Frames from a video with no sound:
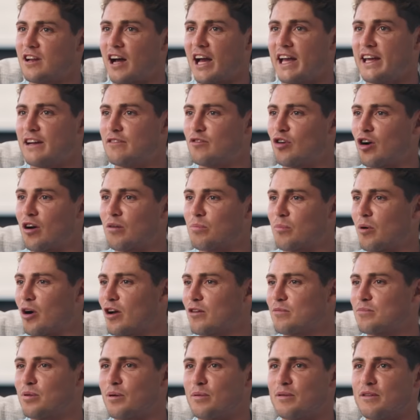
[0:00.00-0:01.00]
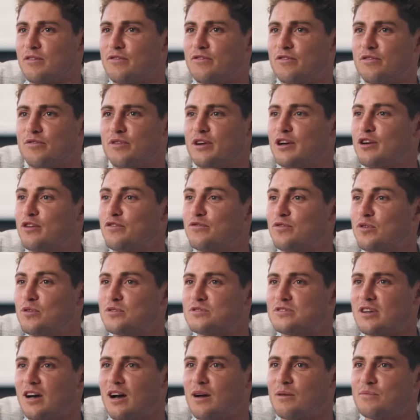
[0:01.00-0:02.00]
I hit rock bottom probably 3 or 4
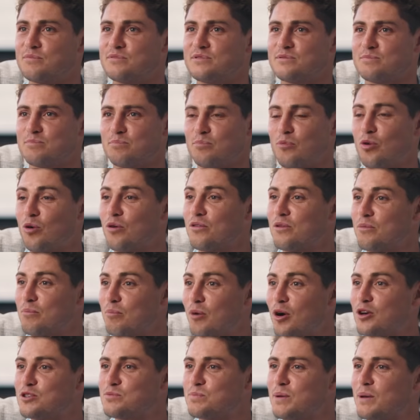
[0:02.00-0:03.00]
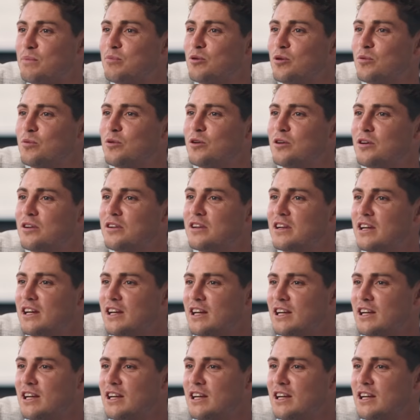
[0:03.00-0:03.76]
times, more than most people would.